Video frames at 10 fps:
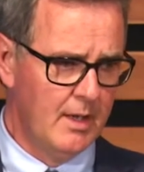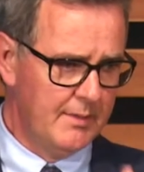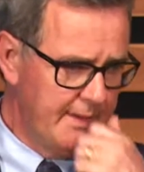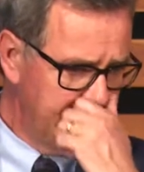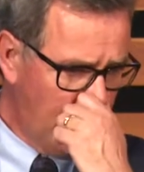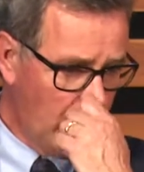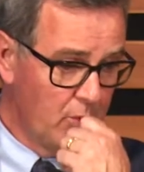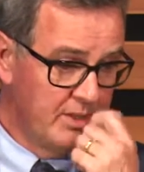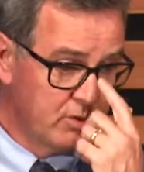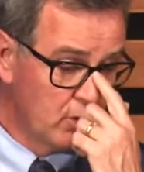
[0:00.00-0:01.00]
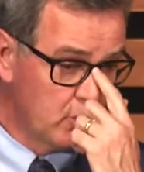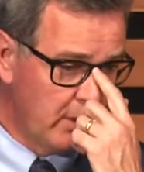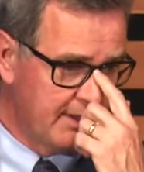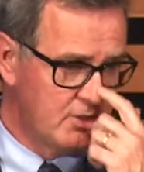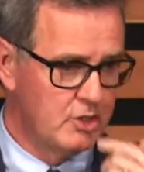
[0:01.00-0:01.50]
Then our research
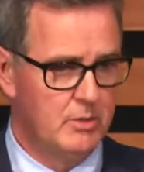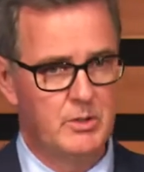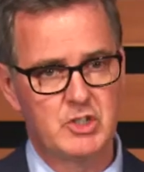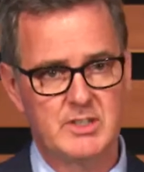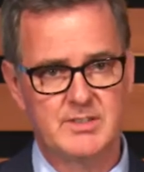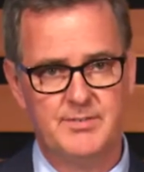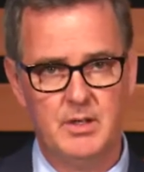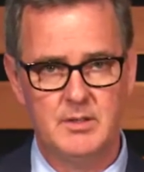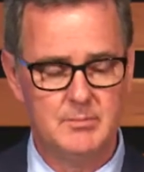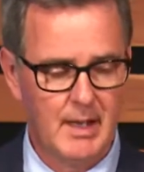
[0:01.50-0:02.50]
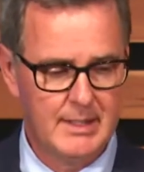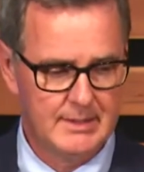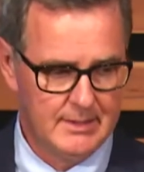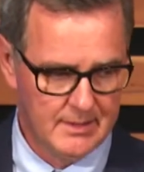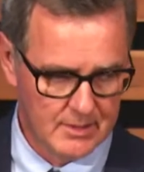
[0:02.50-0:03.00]
strategy, which is funded by
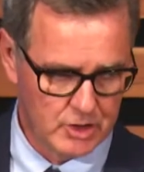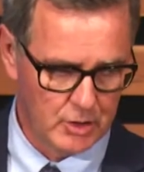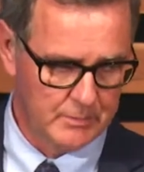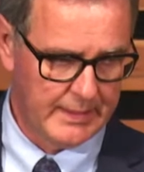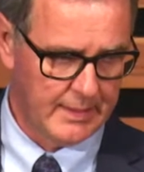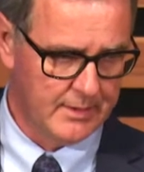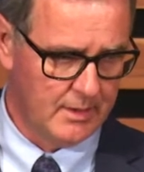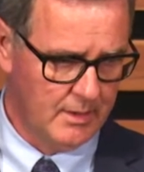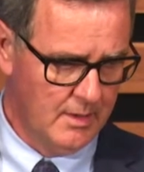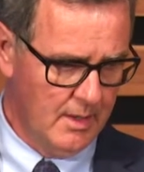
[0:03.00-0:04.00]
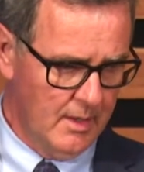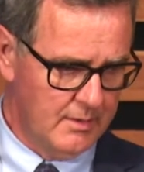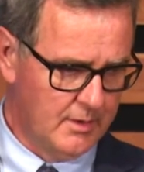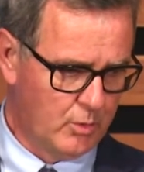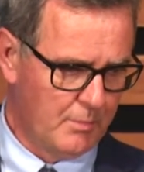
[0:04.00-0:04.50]
the Genome Canada,
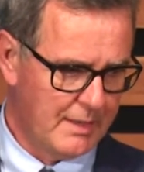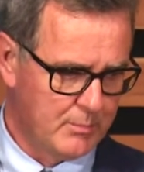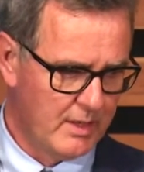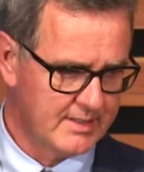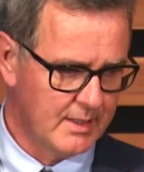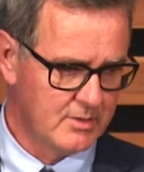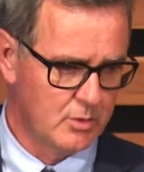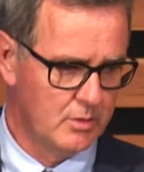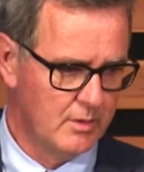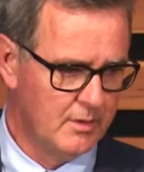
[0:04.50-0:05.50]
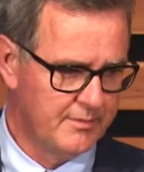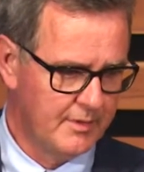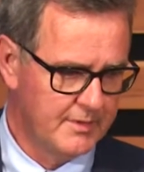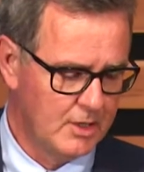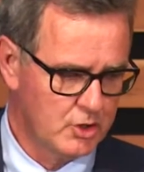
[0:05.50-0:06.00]
the Quebec Breast Cancer
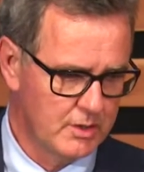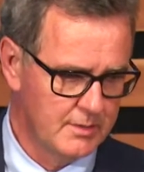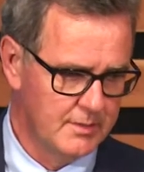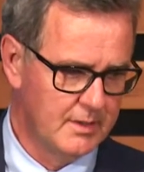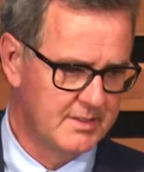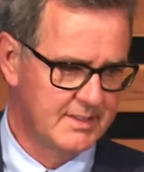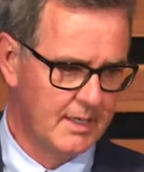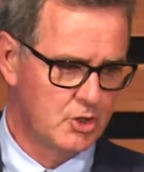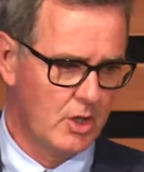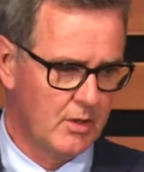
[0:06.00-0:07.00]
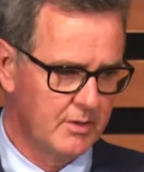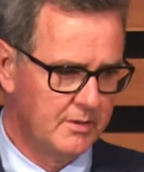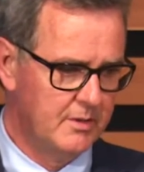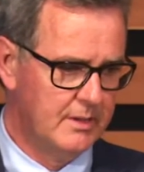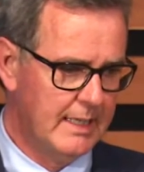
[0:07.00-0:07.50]
Foundation, the CIHR,
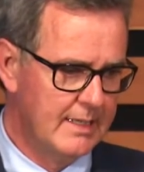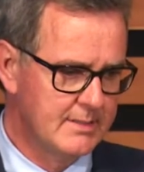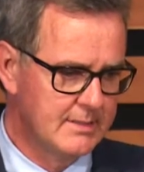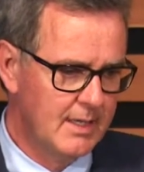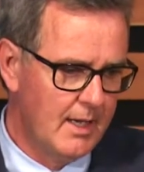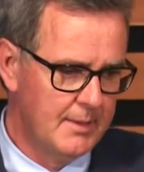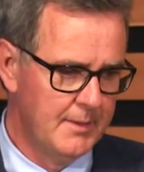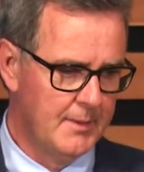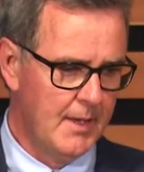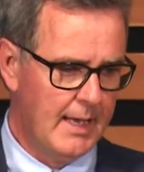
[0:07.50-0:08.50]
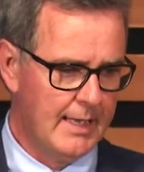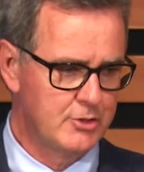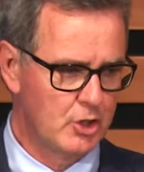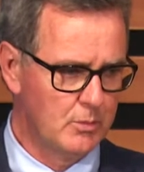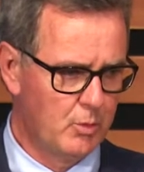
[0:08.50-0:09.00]
the NCI, and
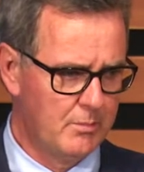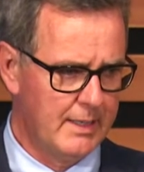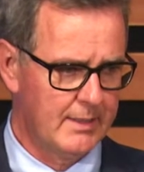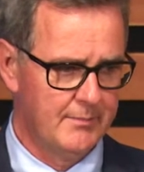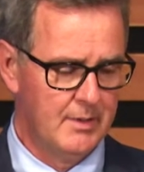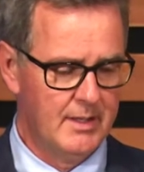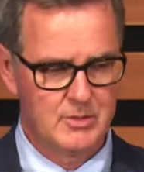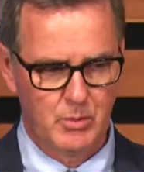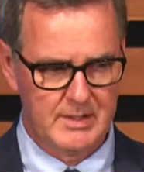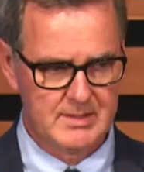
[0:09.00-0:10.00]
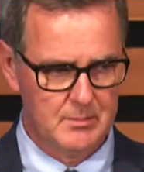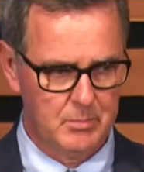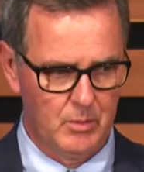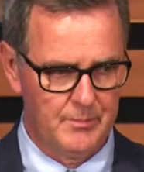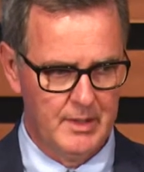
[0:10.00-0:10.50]
Genome Quebec, is quite simple.